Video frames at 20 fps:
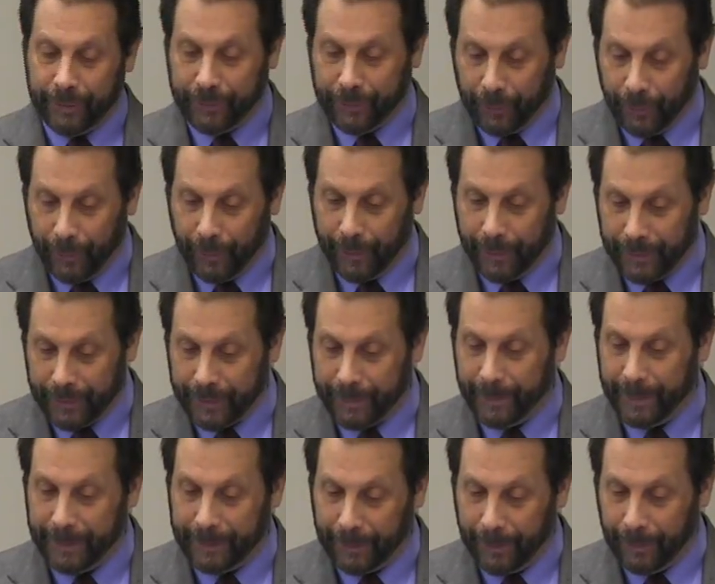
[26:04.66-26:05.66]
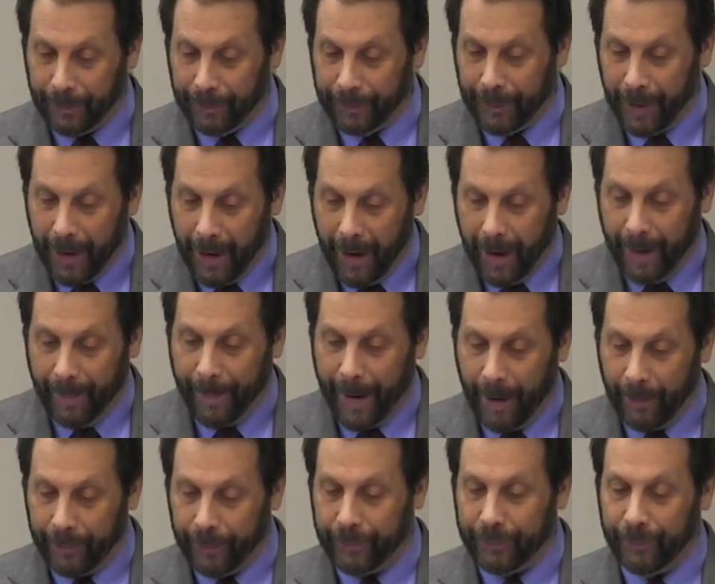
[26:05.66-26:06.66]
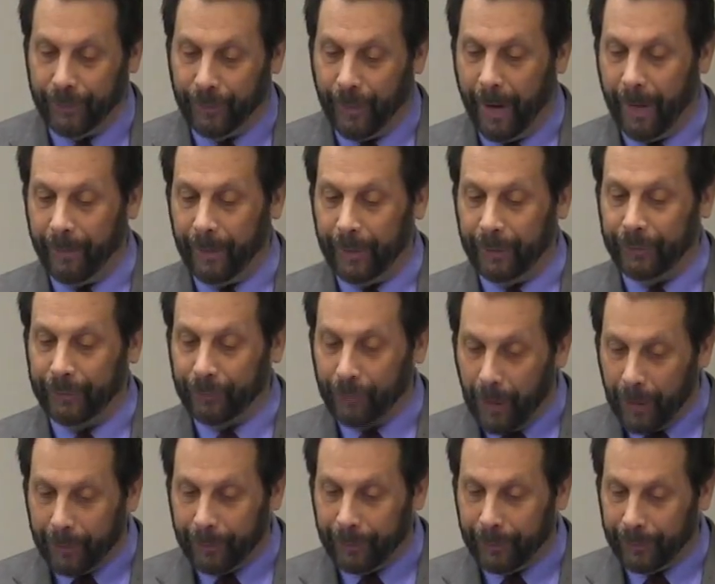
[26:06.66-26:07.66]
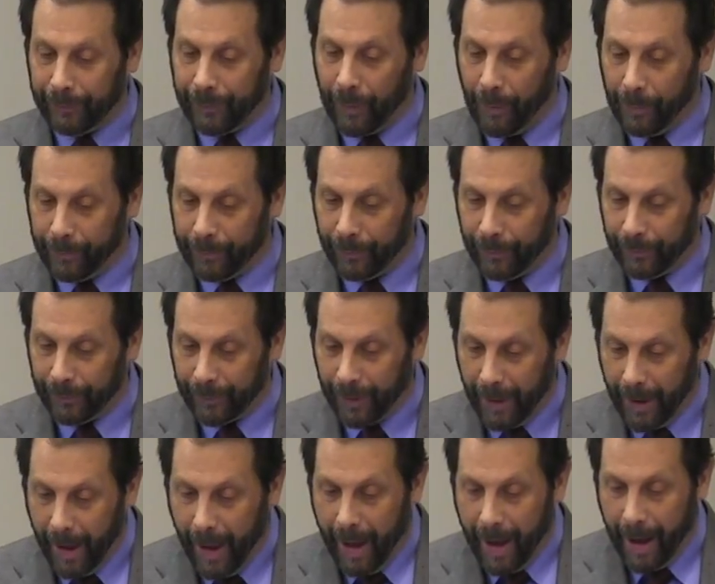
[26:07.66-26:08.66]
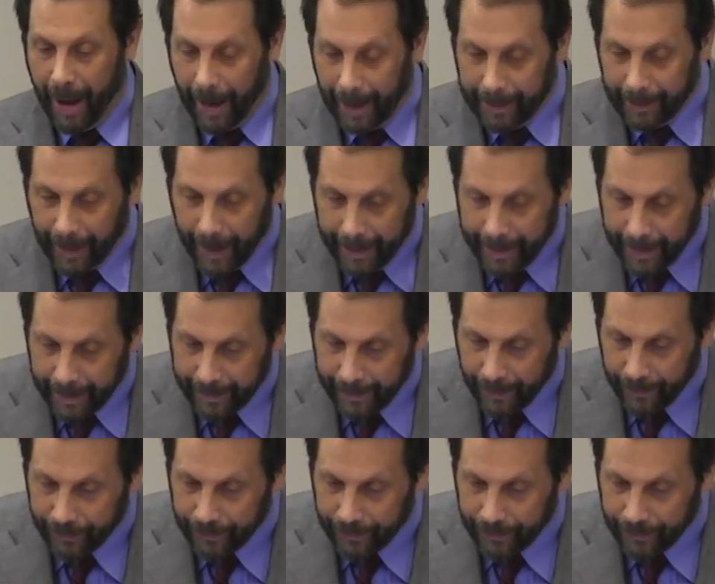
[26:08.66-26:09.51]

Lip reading: stories to be told about the surviving sculptures, highlighting their